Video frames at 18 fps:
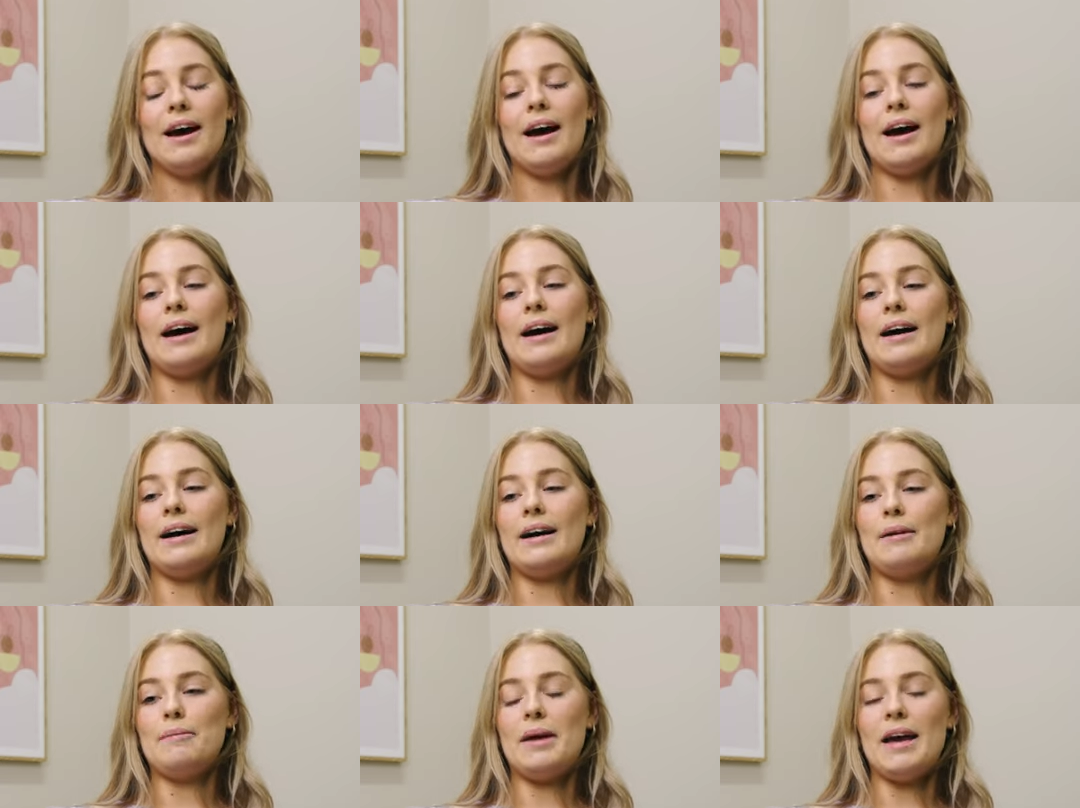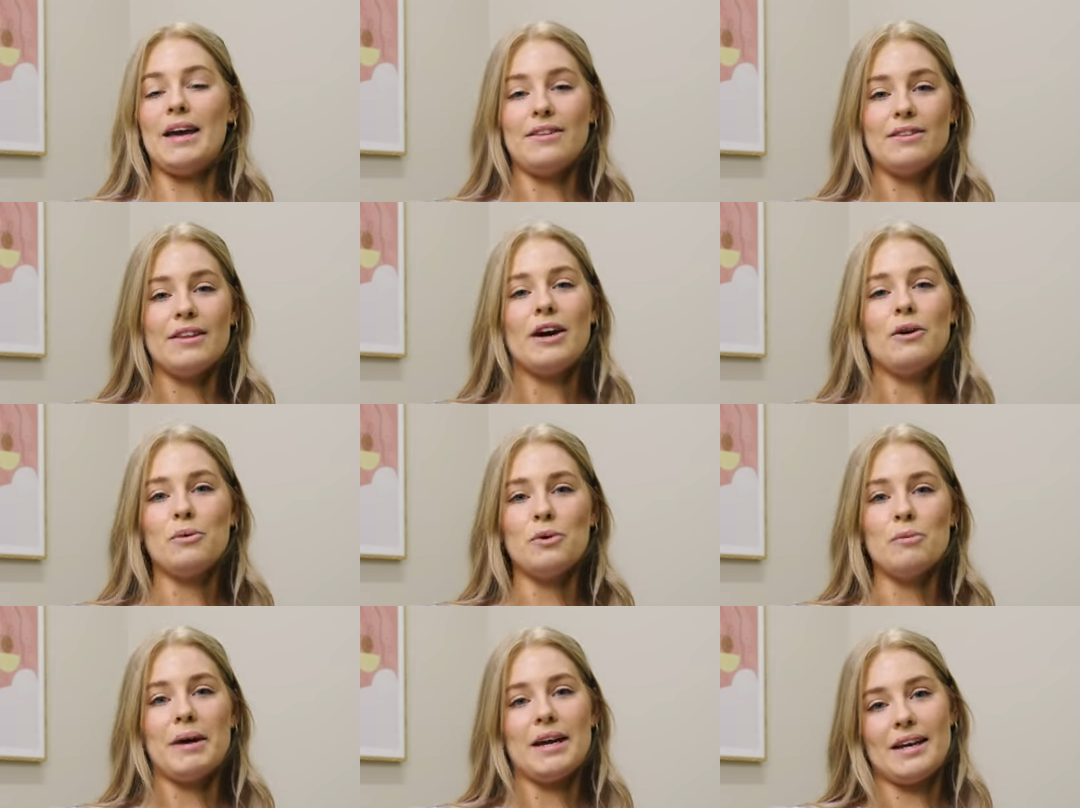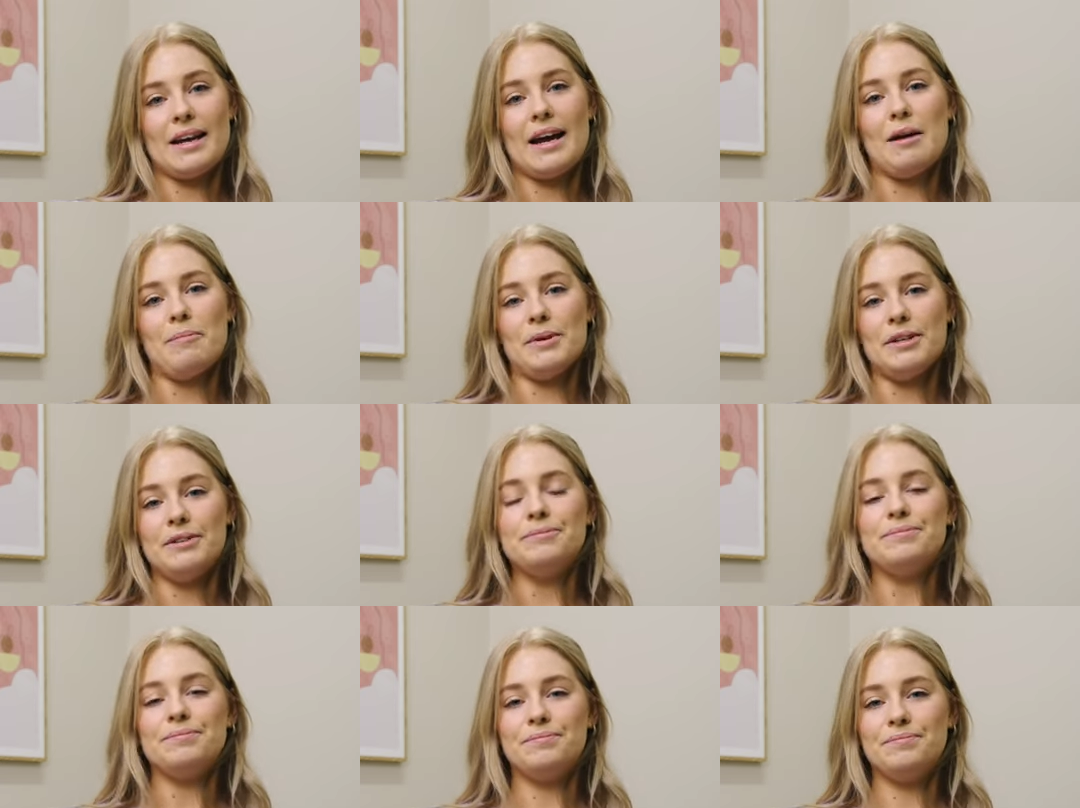and that will make it
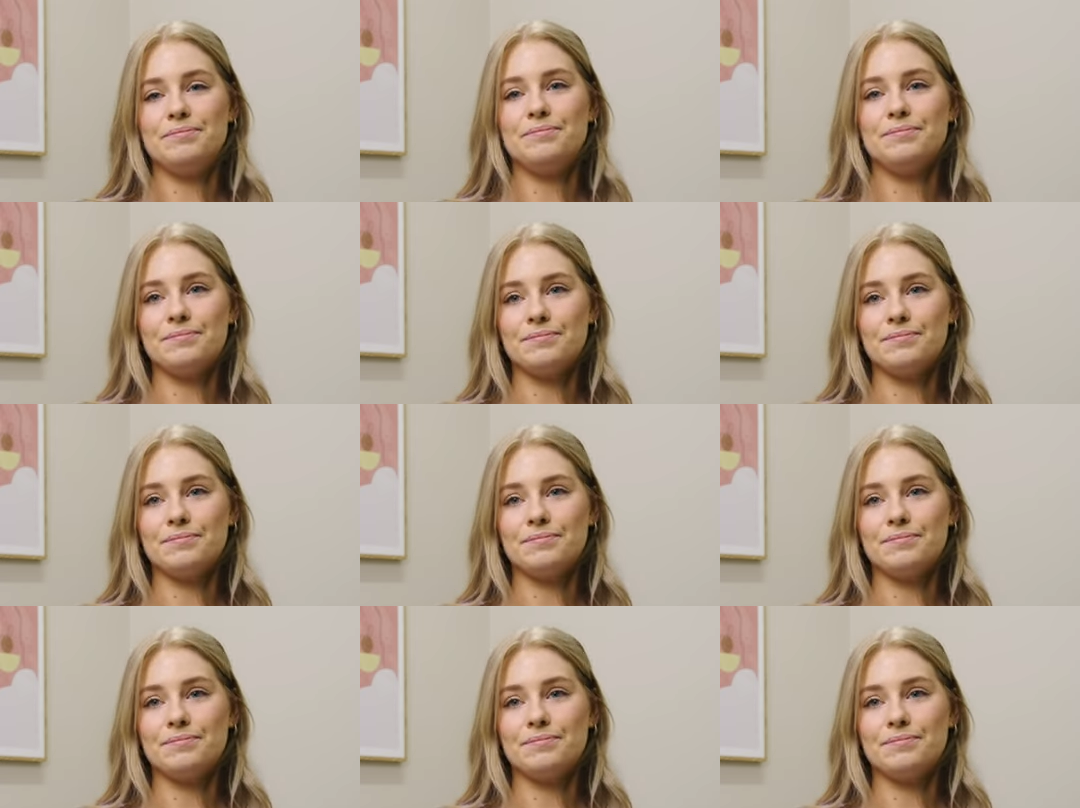happen.